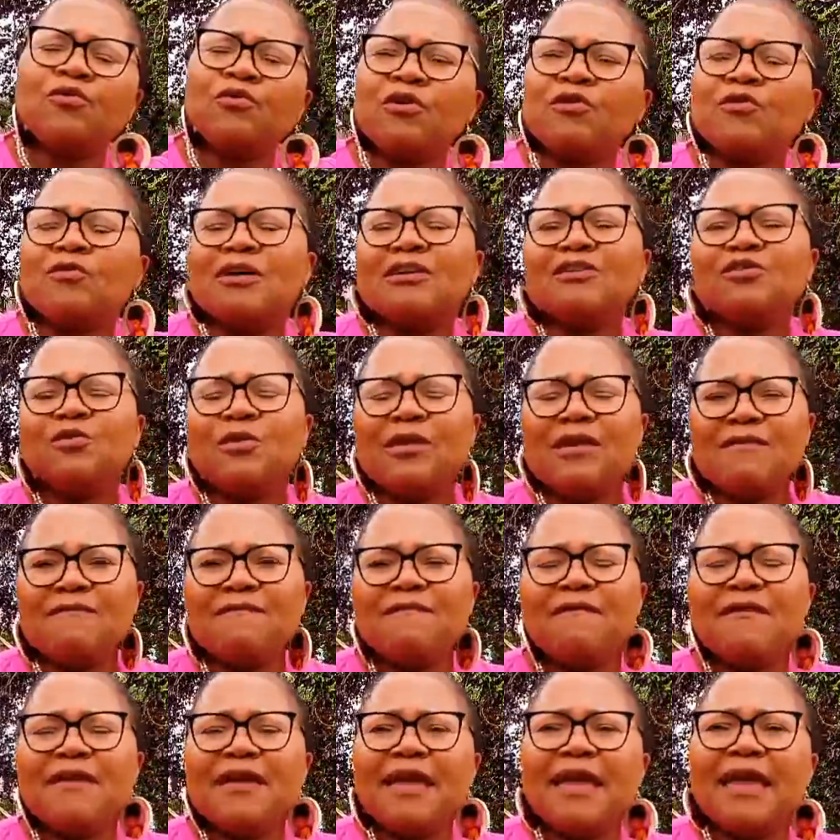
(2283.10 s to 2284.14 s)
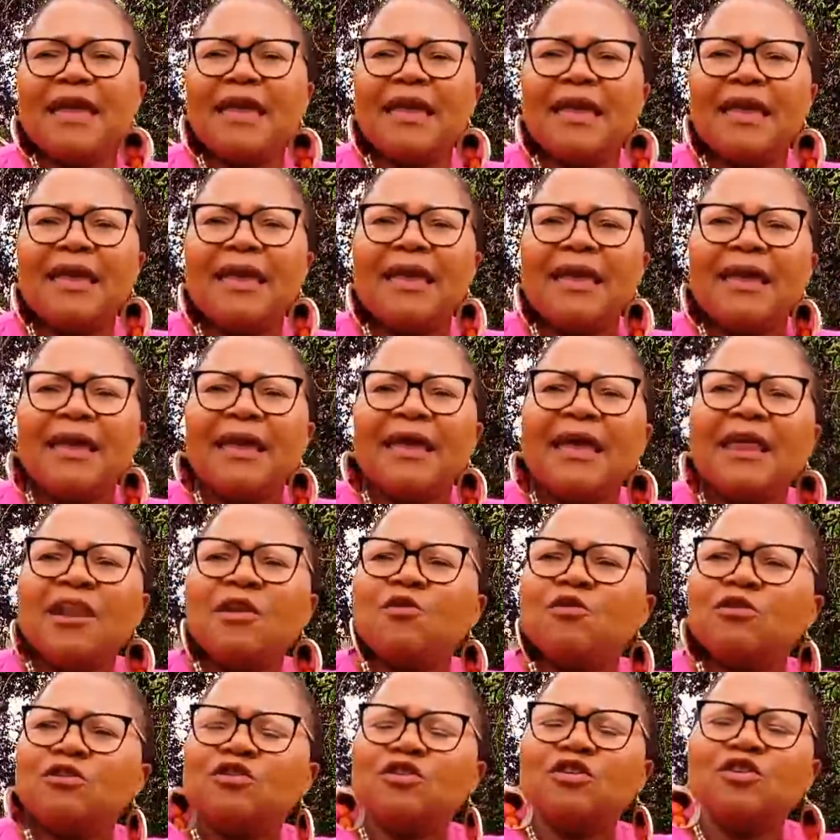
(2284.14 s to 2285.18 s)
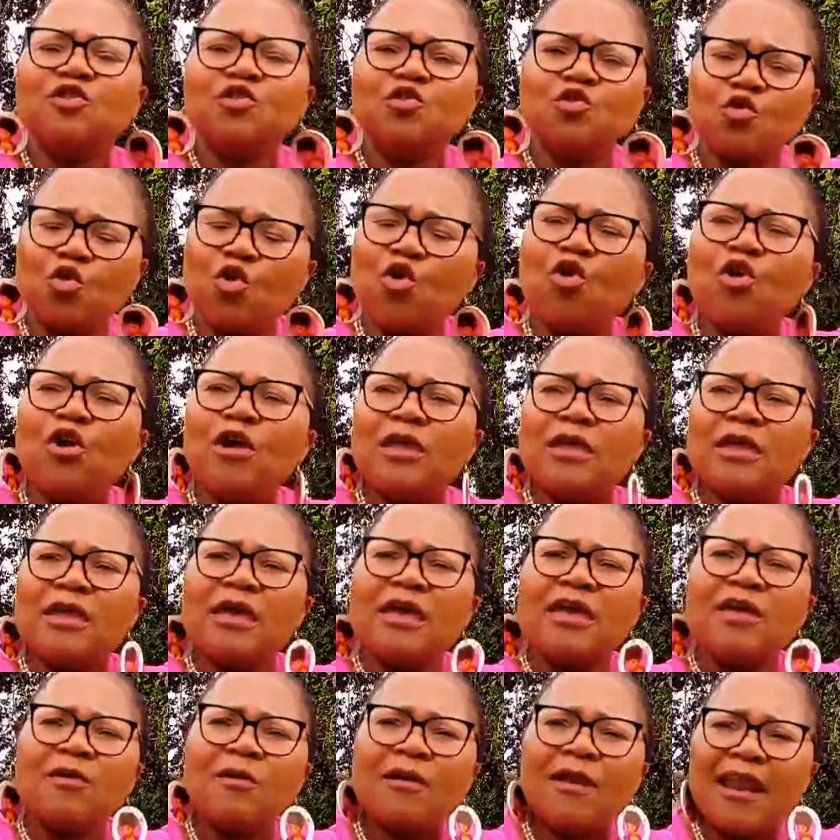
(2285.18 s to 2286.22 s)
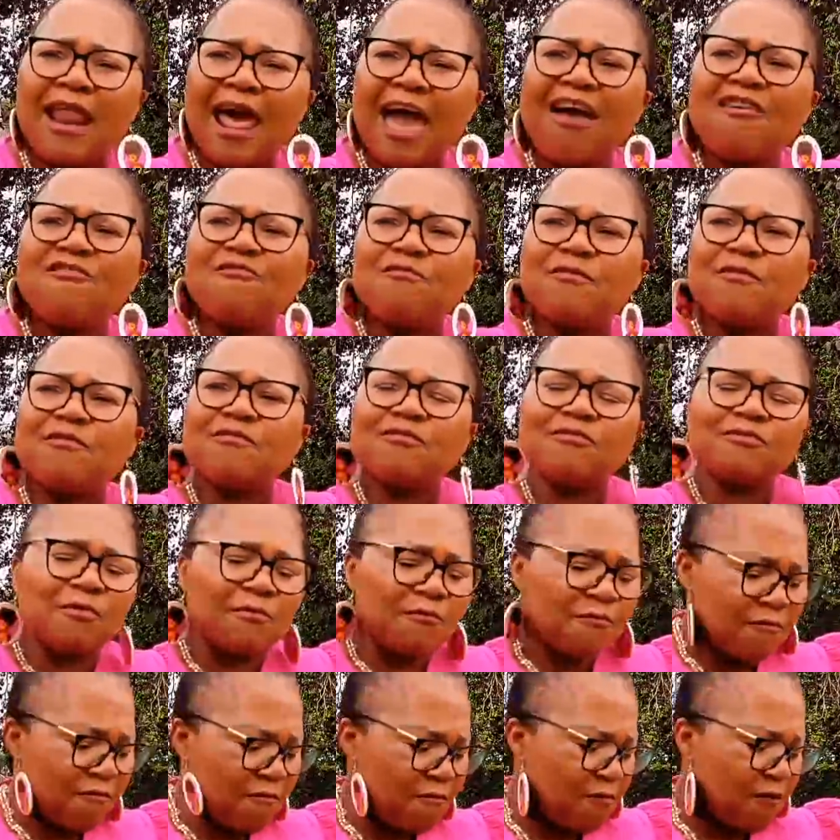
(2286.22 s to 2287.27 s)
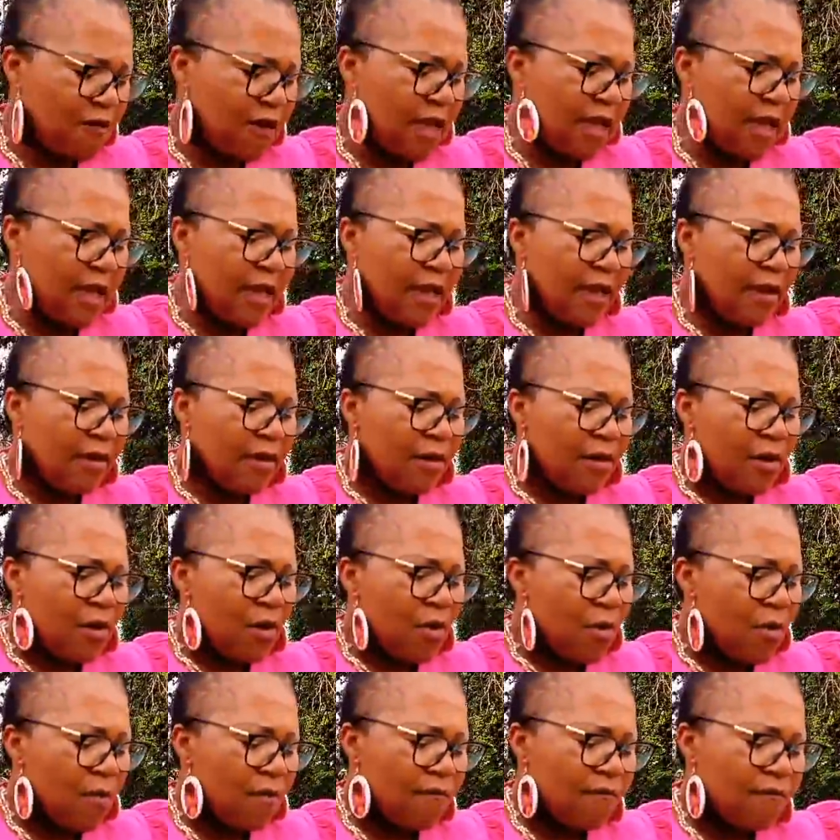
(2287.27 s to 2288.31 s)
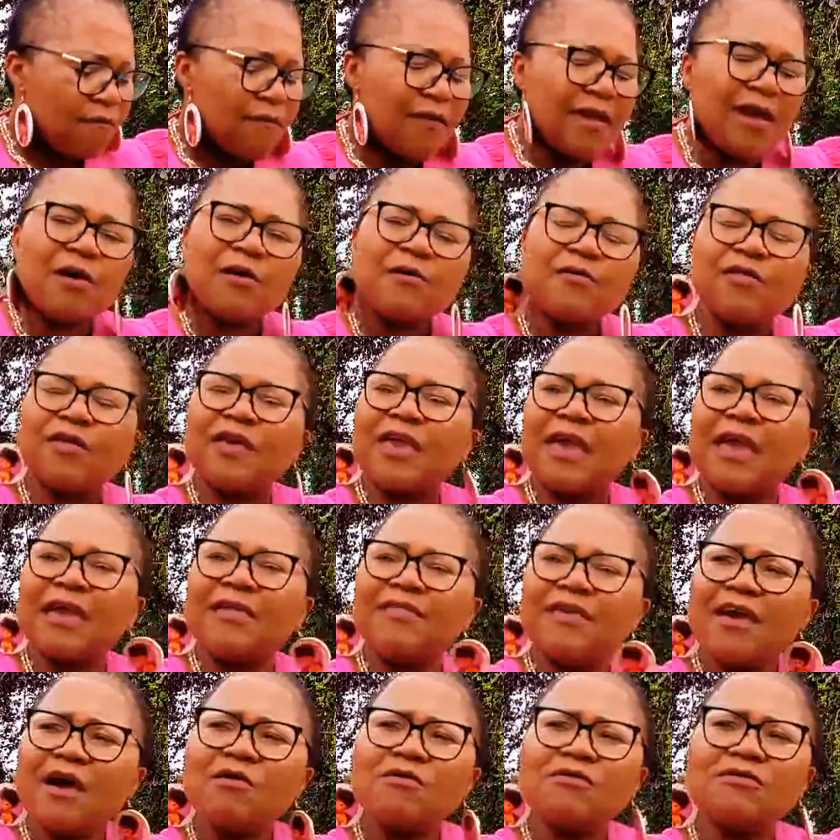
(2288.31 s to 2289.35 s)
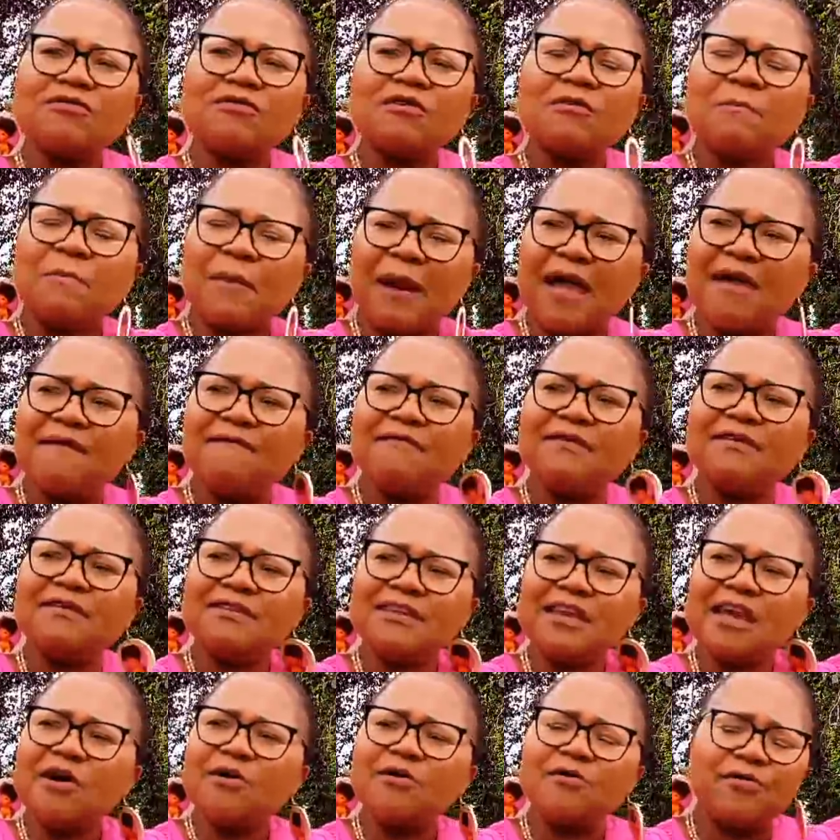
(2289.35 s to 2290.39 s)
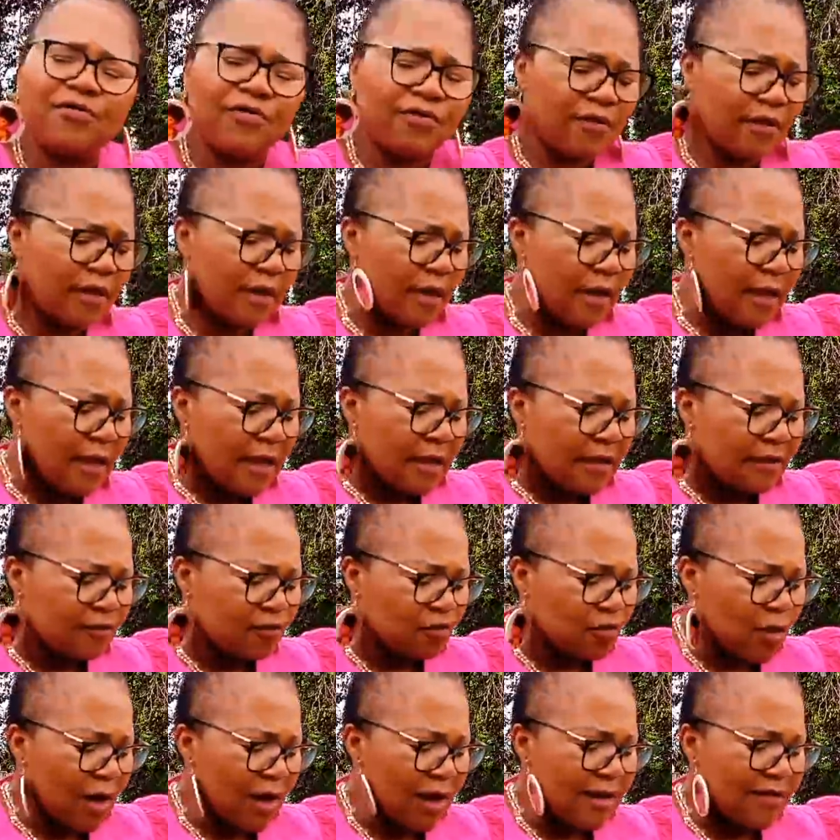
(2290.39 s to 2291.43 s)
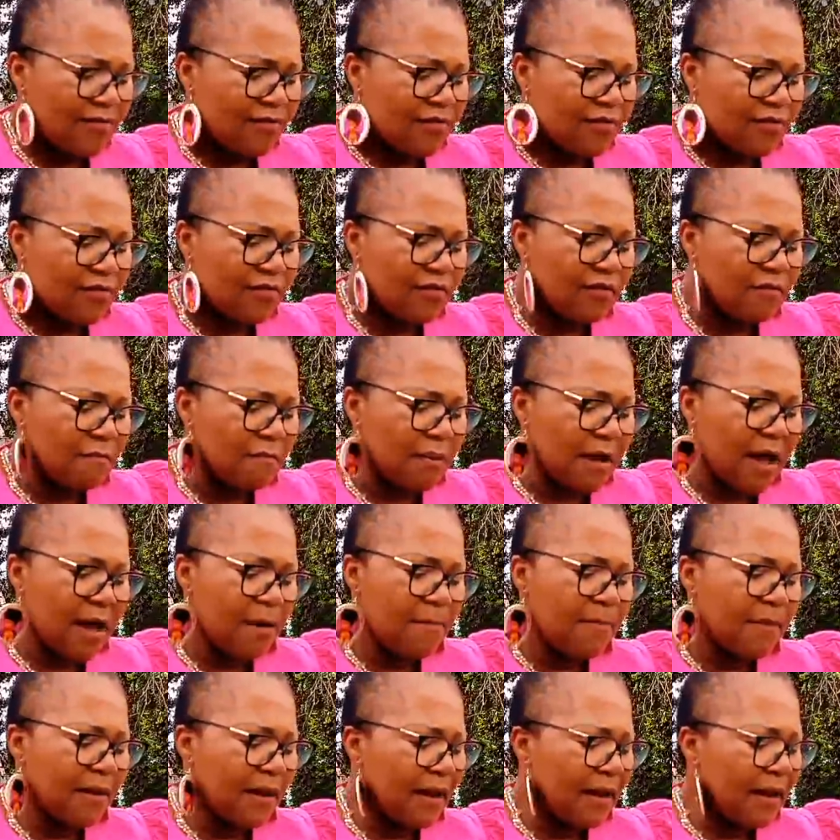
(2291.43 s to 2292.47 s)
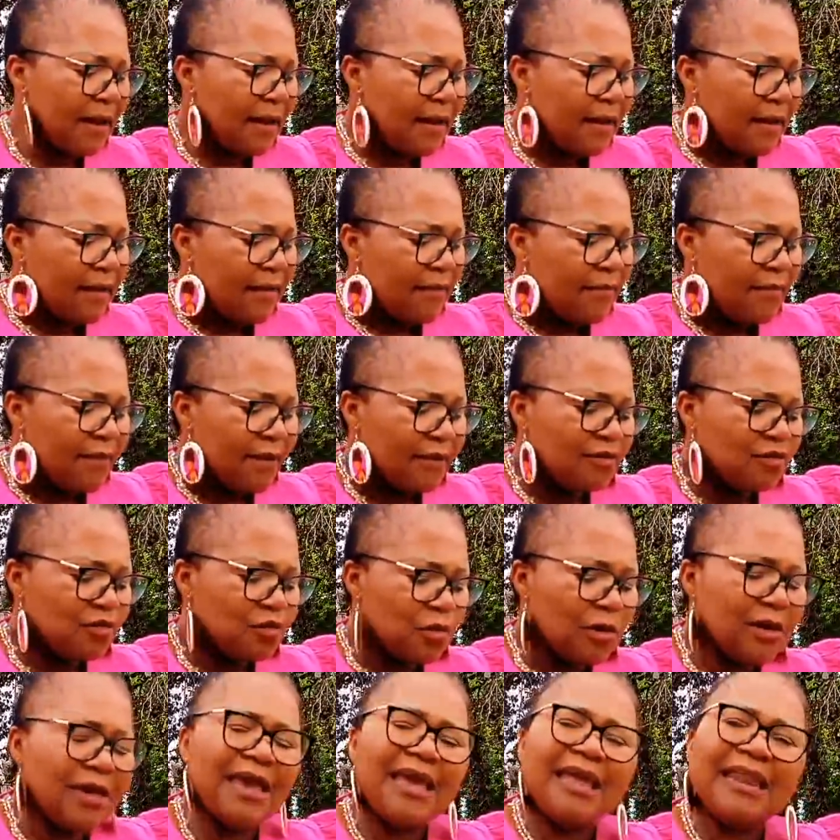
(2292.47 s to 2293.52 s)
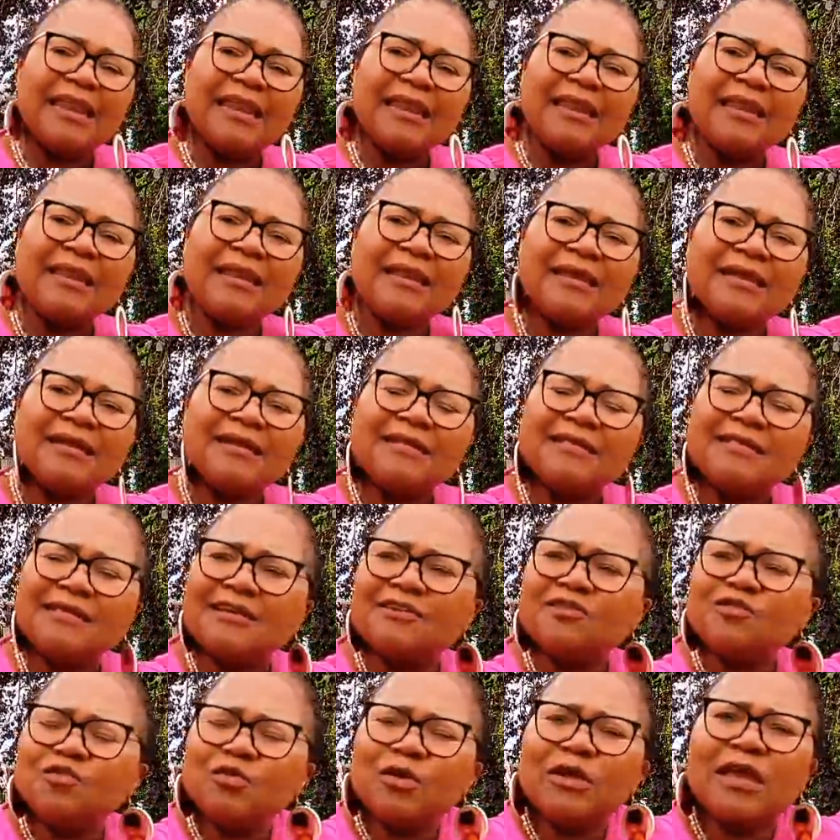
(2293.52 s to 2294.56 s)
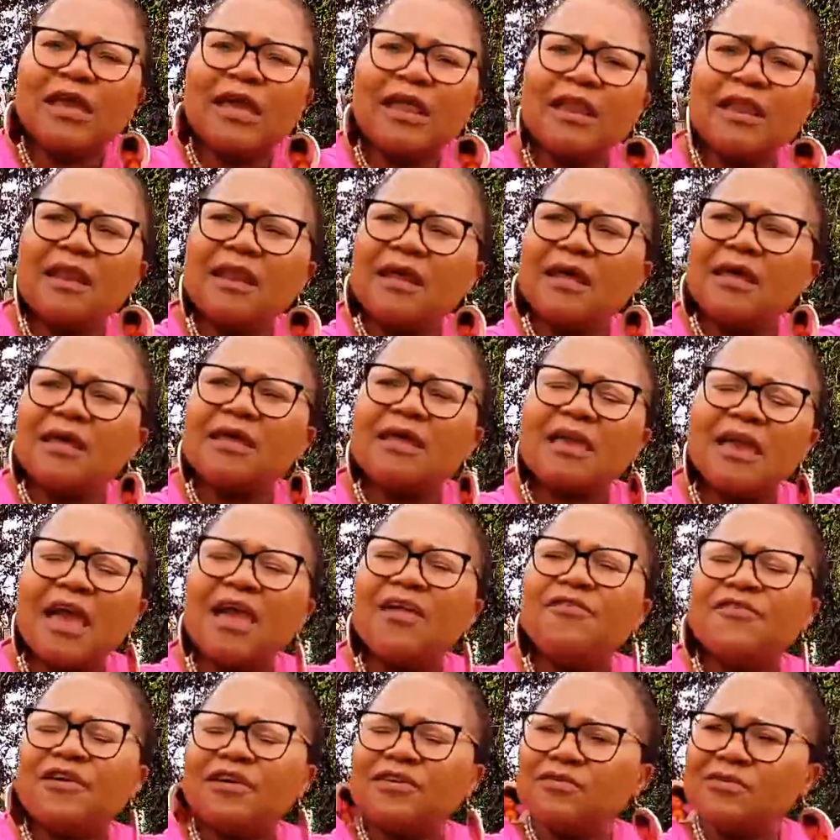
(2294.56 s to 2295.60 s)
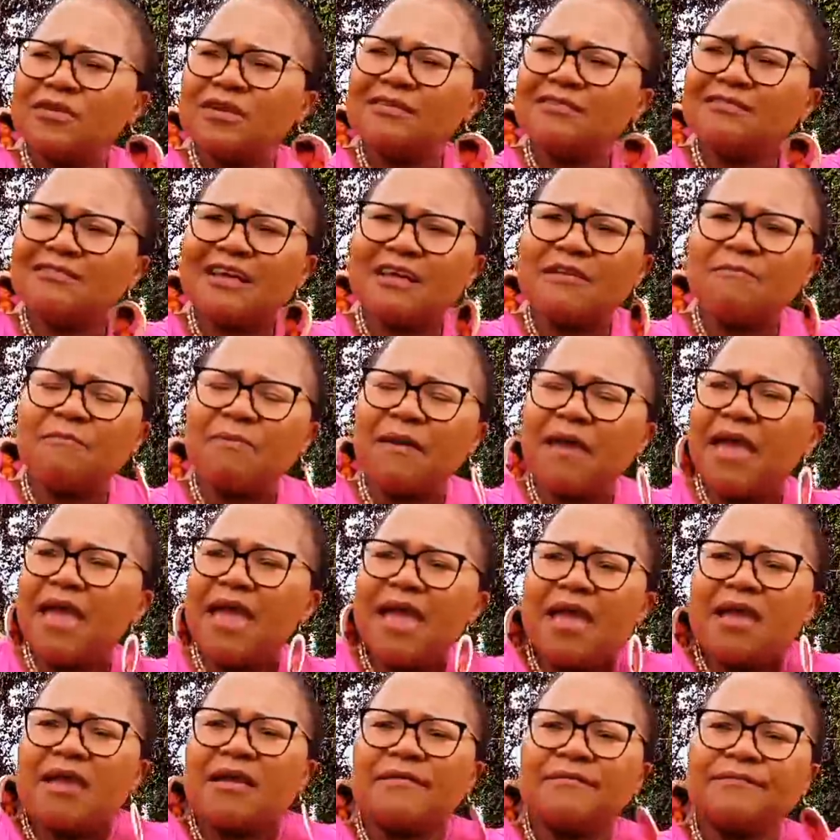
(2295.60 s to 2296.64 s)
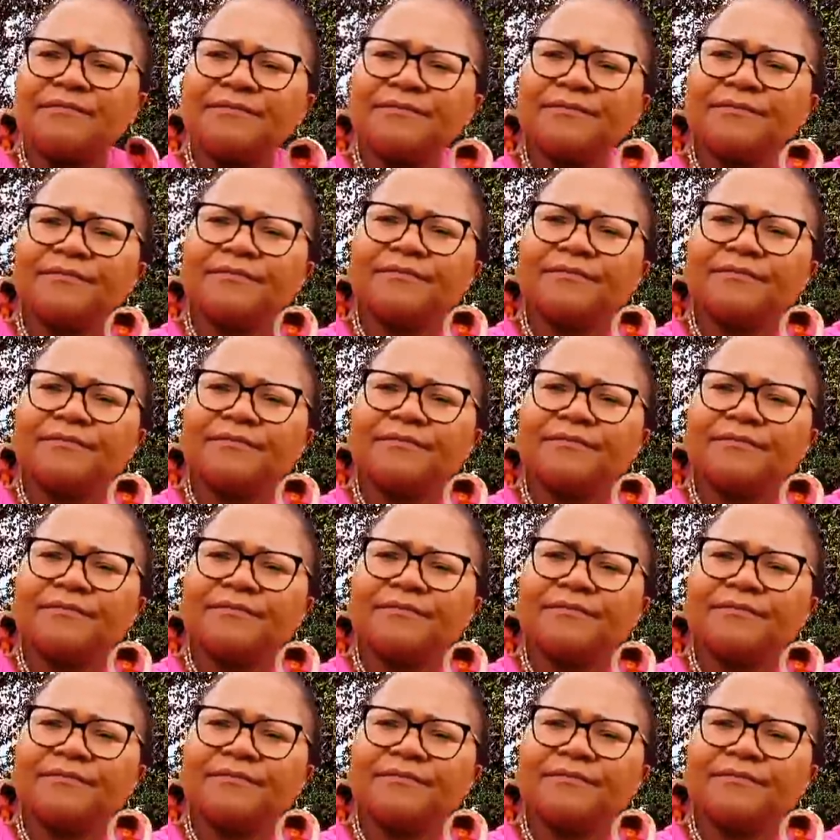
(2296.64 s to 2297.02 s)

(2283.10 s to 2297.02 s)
don't want to live here and not to enjoy your life because of fear of healthcare. There are also private health insurance in Zimbabwe that you can engage, that you can start paying.